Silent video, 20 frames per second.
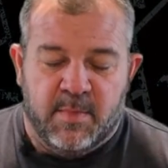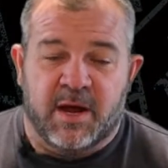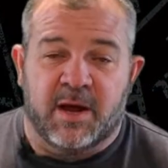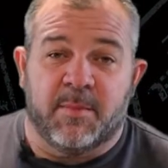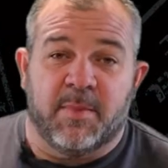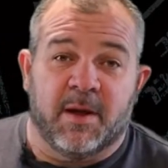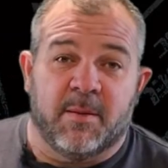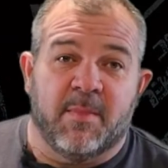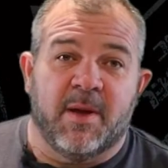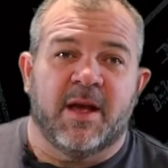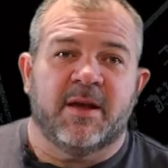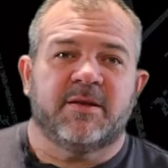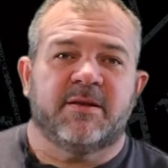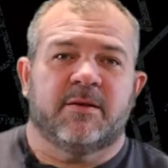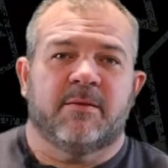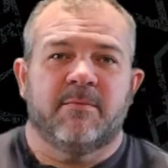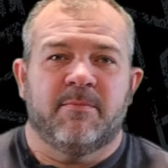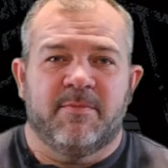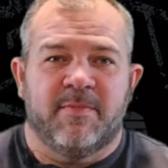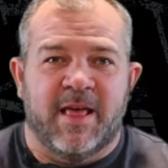make a big
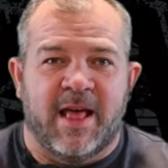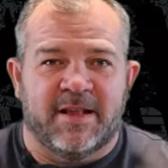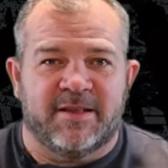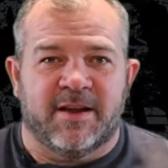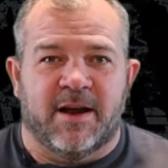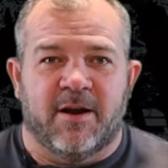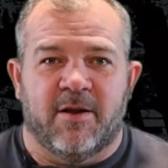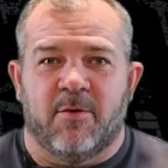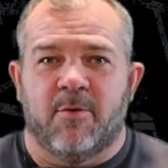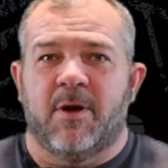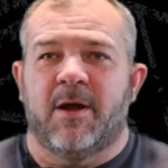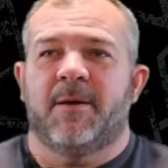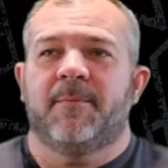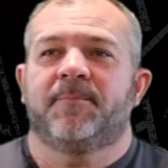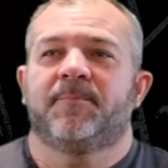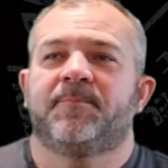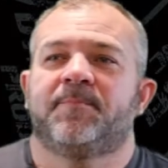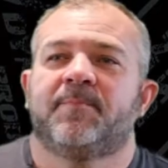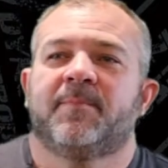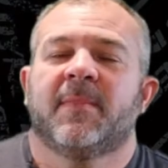mess, that's out of the way.
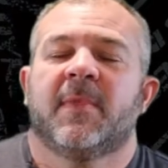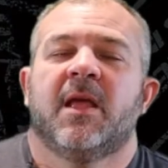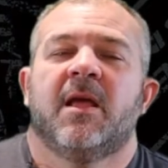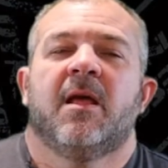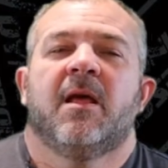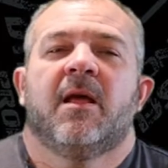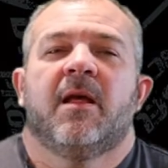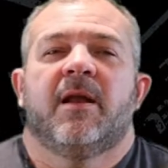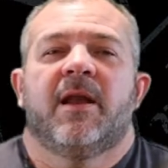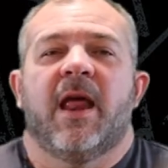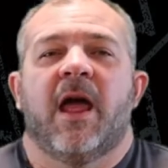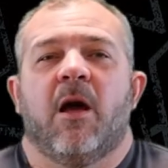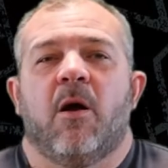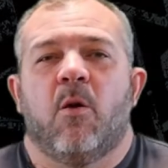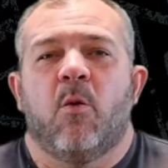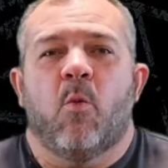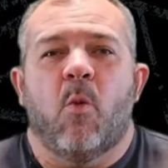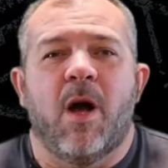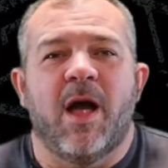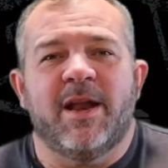
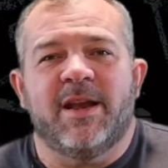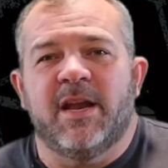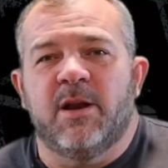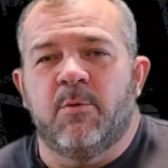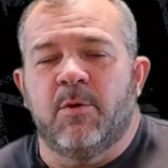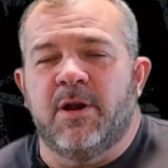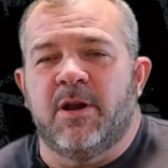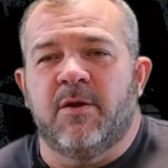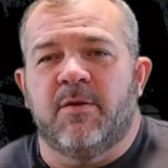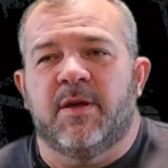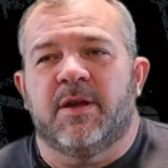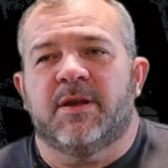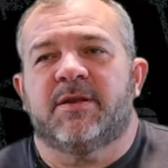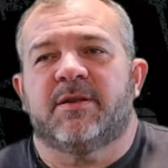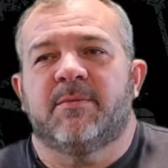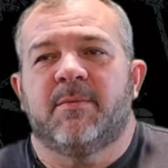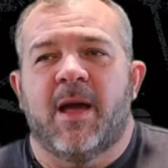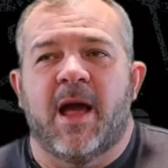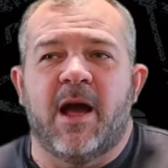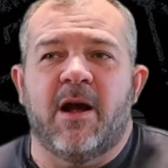Now, why did we do
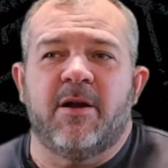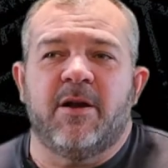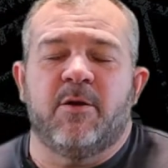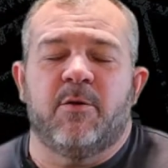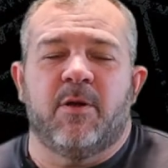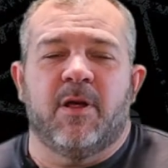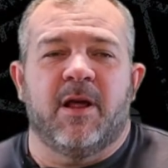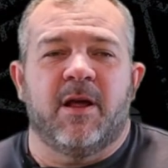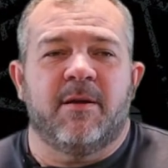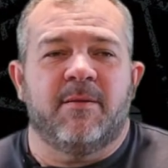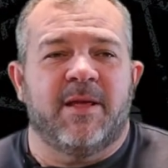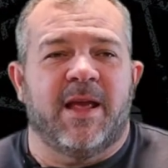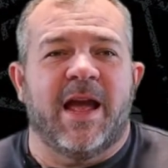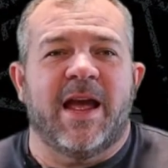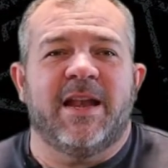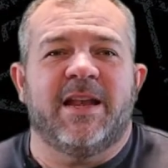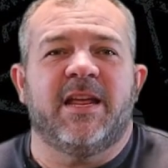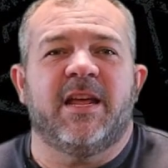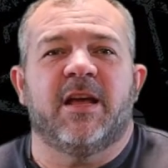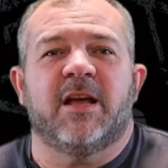this? How did the
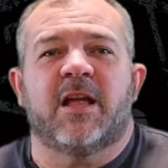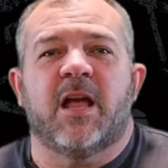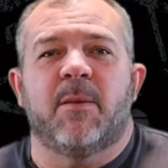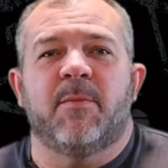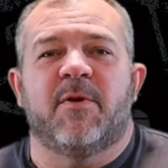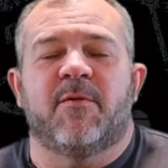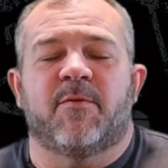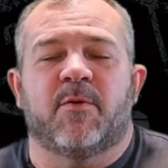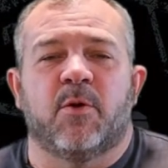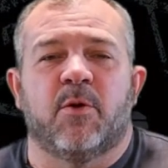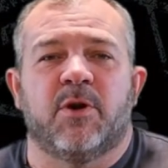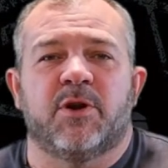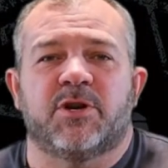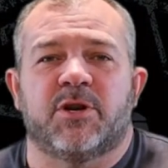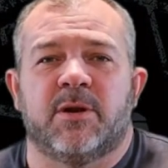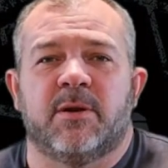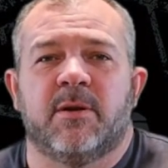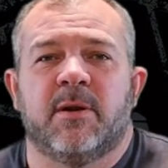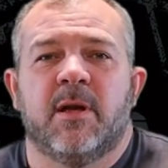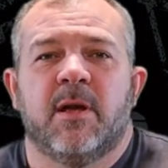idea come to
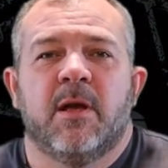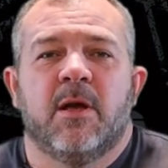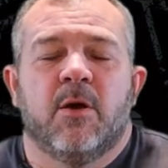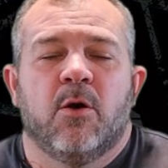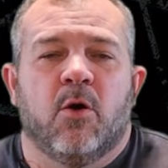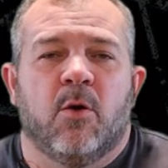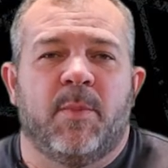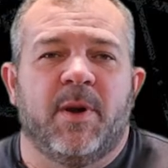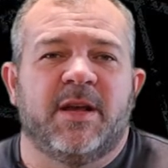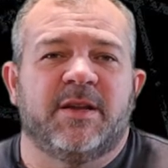fruition? Well,